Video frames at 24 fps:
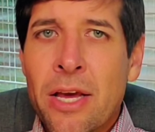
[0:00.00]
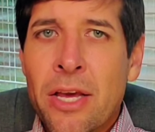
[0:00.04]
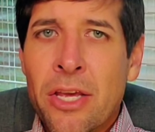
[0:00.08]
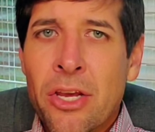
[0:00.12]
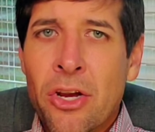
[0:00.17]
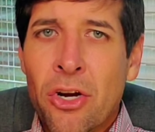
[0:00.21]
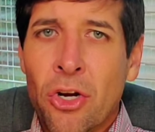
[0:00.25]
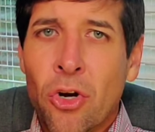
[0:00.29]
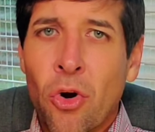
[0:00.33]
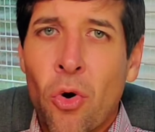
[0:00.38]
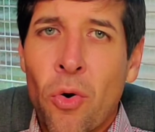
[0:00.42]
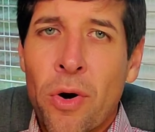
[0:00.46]

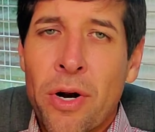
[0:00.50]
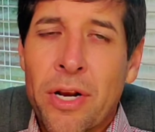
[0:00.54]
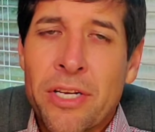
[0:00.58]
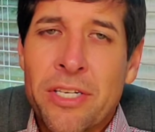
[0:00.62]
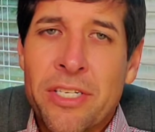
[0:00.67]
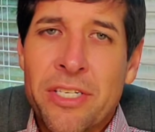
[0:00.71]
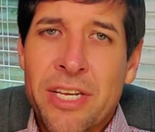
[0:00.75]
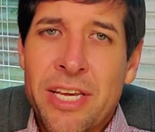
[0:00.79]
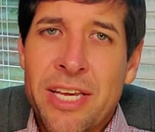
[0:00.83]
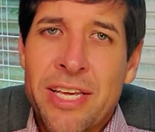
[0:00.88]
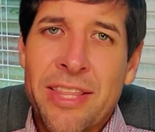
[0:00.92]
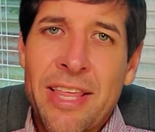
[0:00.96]
you're going to
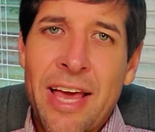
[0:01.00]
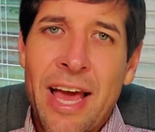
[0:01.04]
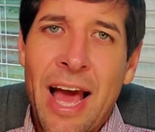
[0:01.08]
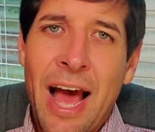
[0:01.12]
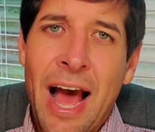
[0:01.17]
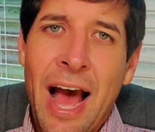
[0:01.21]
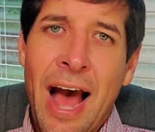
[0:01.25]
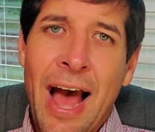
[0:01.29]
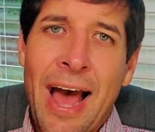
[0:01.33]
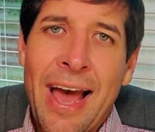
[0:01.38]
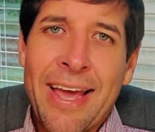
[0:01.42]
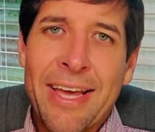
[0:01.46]
see that
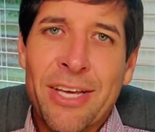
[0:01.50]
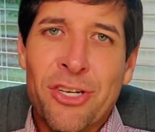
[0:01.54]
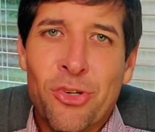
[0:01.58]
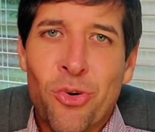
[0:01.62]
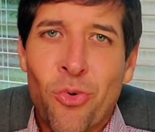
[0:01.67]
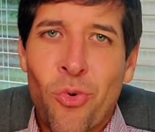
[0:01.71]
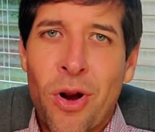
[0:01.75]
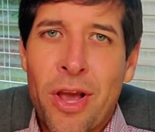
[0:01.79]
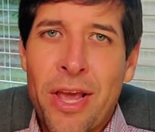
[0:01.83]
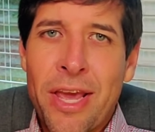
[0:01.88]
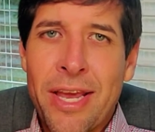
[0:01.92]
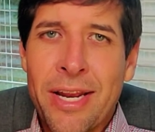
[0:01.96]
highest
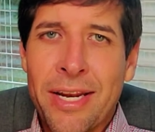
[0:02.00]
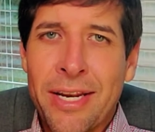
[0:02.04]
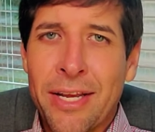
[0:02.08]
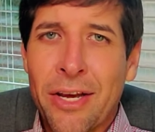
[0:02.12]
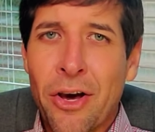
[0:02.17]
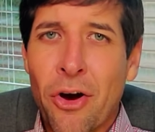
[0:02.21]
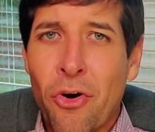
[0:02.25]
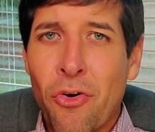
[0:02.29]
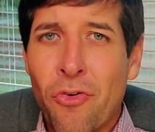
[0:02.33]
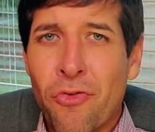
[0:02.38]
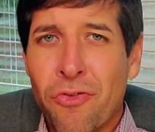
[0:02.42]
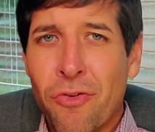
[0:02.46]
rate
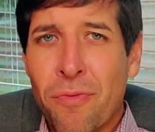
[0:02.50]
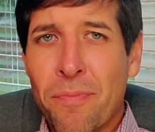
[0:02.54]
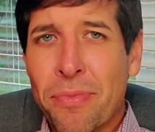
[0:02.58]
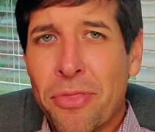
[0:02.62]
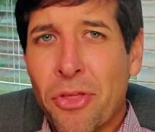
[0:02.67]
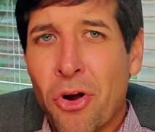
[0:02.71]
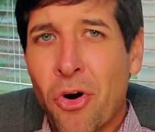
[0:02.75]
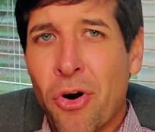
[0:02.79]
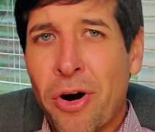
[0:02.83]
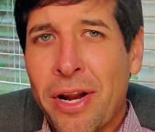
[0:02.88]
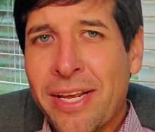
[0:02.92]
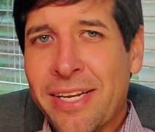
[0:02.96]
go from
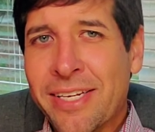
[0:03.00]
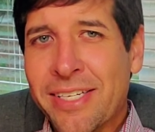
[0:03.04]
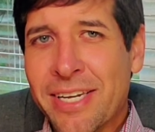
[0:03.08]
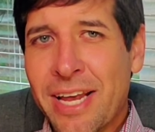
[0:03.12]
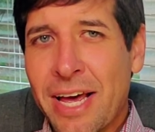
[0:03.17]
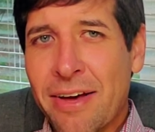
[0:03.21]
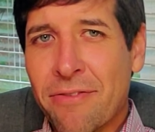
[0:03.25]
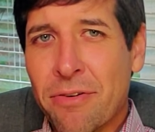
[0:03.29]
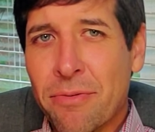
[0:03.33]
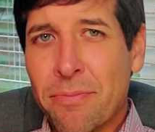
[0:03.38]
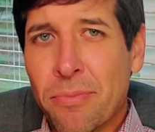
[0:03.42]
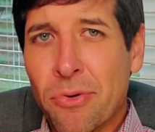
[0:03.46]

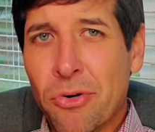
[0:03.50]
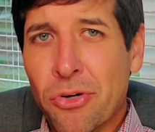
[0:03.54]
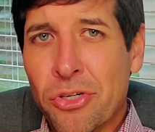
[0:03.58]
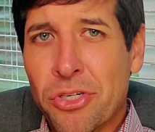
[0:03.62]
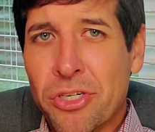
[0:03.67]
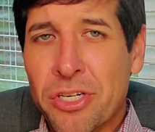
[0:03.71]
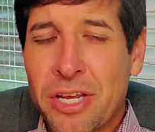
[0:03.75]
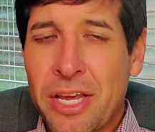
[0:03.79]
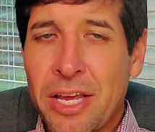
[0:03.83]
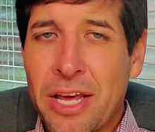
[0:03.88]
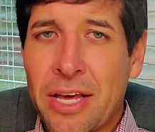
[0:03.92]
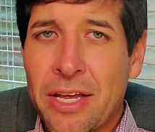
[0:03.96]

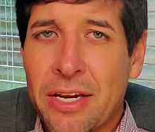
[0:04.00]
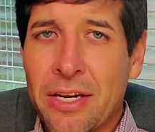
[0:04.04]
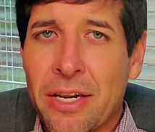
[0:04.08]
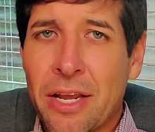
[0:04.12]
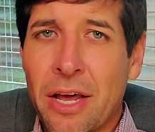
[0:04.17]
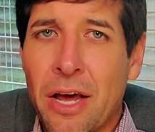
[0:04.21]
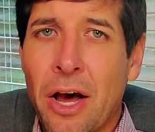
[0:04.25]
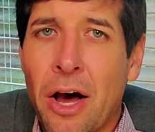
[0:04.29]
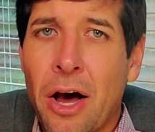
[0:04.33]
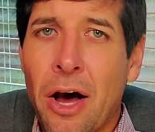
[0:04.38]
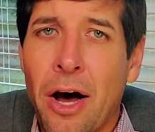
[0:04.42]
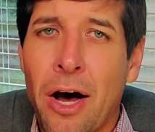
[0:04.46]
37%
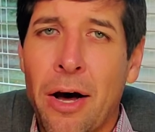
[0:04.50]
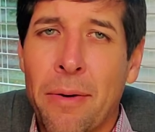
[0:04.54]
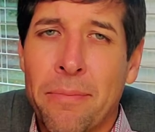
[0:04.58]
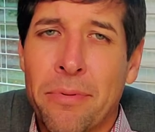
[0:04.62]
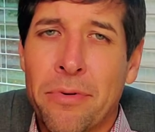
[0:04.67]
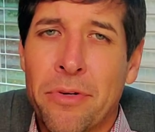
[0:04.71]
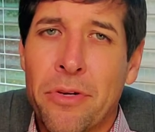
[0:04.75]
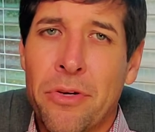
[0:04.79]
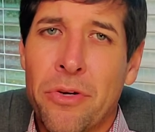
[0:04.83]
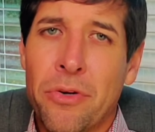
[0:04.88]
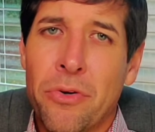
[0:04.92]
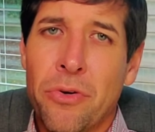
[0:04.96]
up
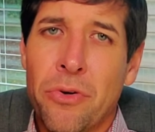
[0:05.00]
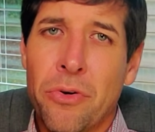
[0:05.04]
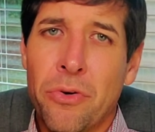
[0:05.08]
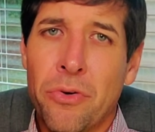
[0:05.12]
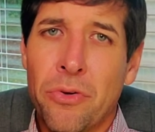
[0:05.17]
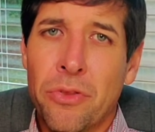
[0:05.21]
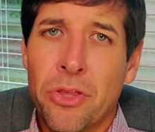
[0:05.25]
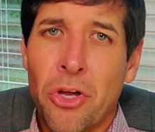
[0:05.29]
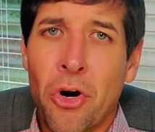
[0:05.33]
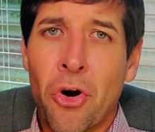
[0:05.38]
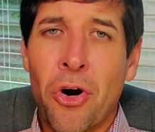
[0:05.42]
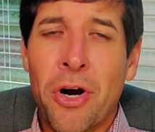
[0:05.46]
to
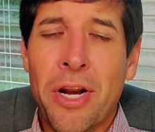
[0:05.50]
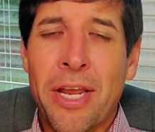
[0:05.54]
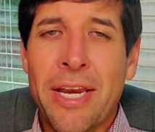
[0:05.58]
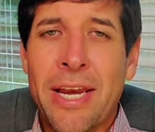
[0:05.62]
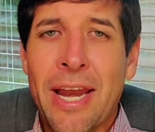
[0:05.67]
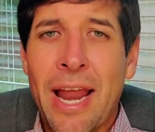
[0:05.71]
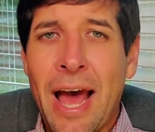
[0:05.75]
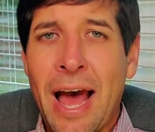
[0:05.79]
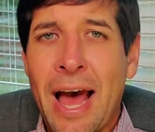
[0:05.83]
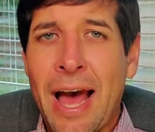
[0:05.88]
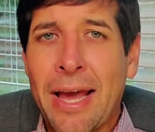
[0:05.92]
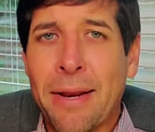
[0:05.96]

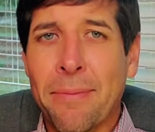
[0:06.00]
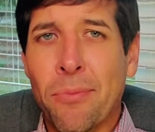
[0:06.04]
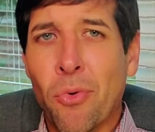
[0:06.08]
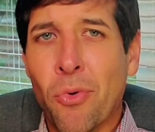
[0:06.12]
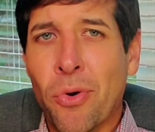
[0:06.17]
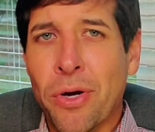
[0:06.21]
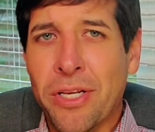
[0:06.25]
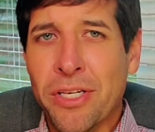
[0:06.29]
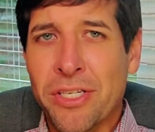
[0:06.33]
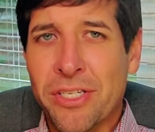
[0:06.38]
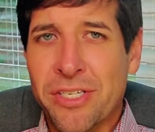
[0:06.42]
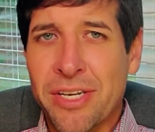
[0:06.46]

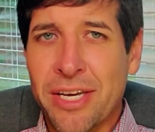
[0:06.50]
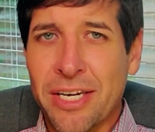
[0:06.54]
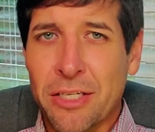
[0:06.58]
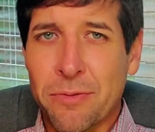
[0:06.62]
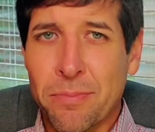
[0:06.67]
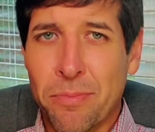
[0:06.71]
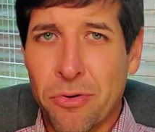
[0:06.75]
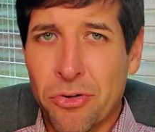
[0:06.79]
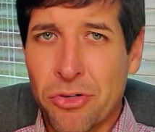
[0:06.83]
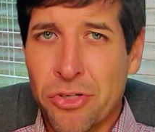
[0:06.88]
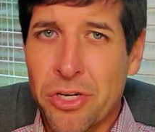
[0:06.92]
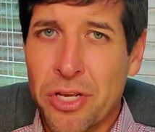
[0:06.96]

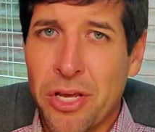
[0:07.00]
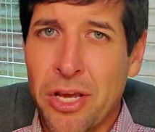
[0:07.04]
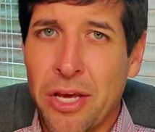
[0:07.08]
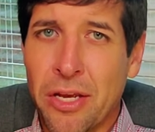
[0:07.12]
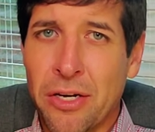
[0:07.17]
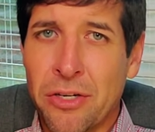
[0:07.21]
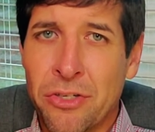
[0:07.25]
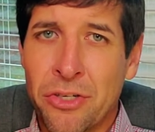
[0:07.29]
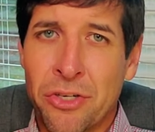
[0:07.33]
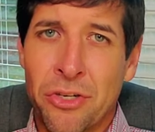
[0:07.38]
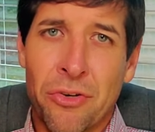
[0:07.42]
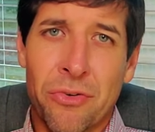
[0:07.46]

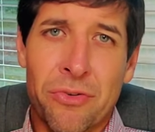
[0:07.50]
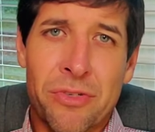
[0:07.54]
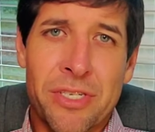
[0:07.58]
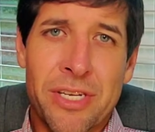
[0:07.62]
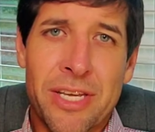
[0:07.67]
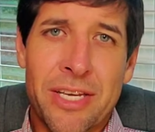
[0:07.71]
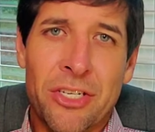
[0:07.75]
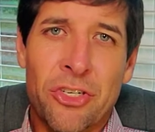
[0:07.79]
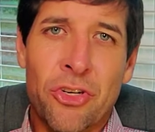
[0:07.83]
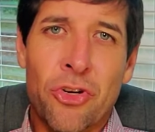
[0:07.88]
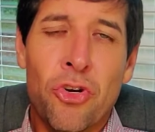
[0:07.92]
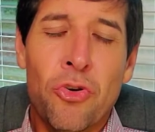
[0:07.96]
39.6%. So you're going to see
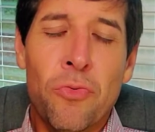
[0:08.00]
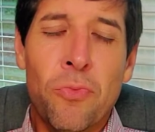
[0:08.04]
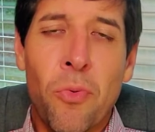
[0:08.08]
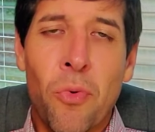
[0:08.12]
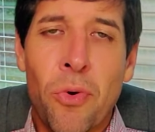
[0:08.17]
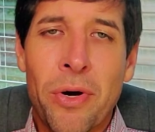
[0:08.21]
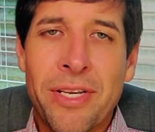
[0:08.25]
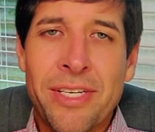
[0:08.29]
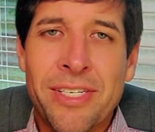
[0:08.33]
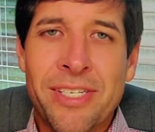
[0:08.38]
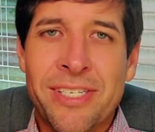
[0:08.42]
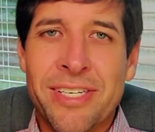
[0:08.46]
a
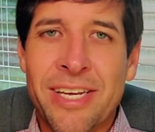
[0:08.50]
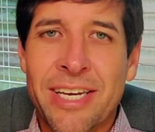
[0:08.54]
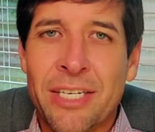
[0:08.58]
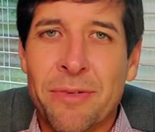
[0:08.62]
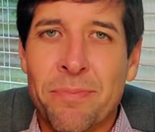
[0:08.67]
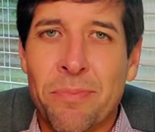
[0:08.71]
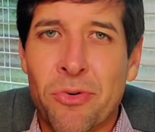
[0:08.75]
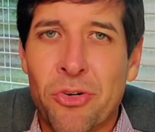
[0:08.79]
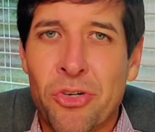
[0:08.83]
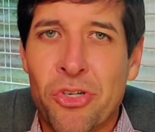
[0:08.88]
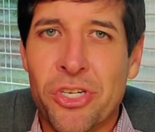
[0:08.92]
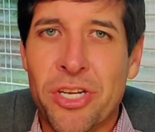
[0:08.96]

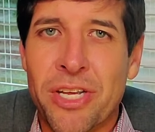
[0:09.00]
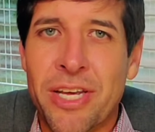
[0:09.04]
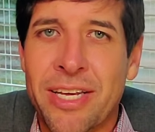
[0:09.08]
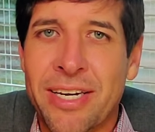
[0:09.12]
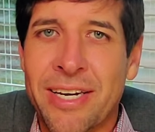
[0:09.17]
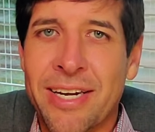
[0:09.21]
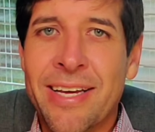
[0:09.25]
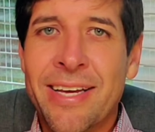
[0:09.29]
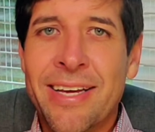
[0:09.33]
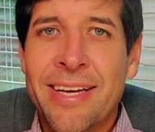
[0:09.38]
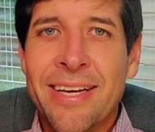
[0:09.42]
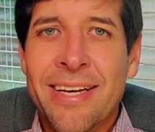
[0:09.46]
2.6%
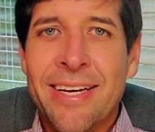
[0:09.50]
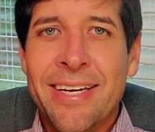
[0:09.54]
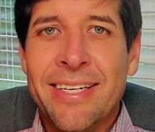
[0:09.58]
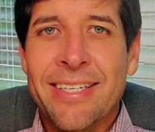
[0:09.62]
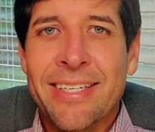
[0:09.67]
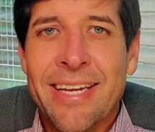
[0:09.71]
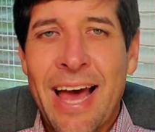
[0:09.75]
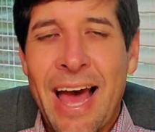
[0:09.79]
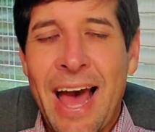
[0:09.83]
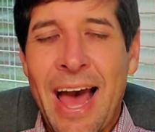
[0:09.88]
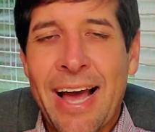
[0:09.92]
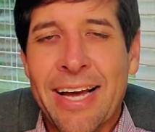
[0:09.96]

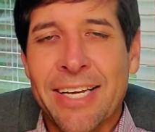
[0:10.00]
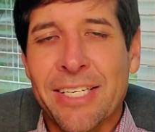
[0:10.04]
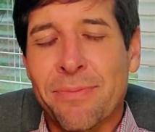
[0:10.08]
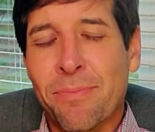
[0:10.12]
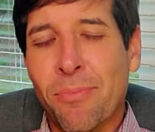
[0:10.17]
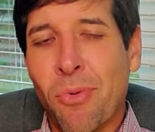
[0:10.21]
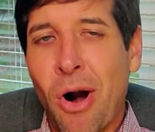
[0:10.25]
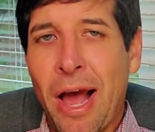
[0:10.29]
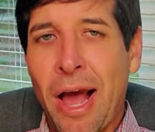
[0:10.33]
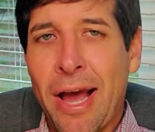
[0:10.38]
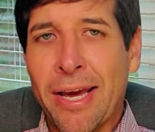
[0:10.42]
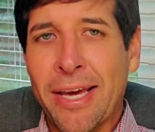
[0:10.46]
tax
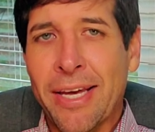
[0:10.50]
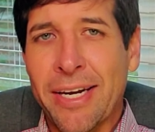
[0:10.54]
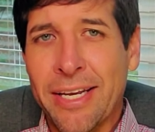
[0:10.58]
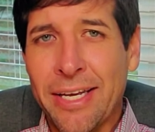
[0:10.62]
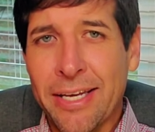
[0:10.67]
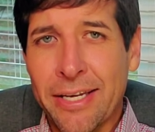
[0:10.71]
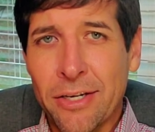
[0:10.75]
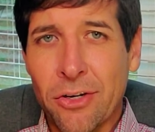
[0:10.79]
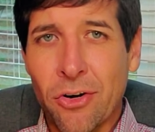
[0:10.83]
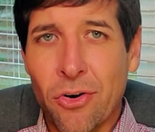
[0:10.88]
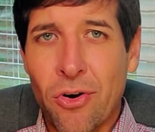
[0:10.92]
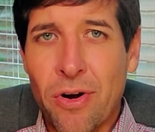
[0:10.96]
bracket
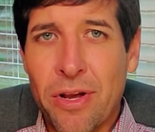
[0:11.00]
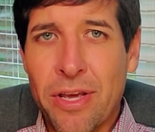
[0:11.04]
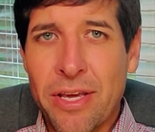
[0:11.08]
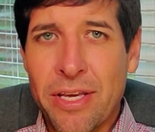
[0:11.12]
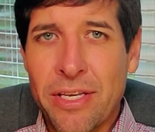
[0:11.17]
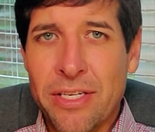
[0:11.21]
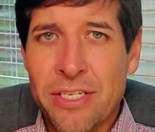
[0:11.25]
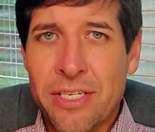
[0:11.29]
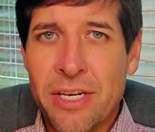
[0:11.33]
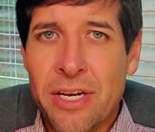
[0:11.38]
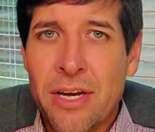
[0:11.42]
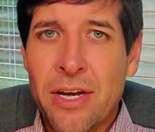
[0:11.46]

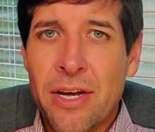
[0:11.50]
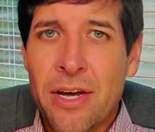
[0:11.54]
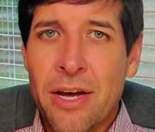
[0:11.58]
increase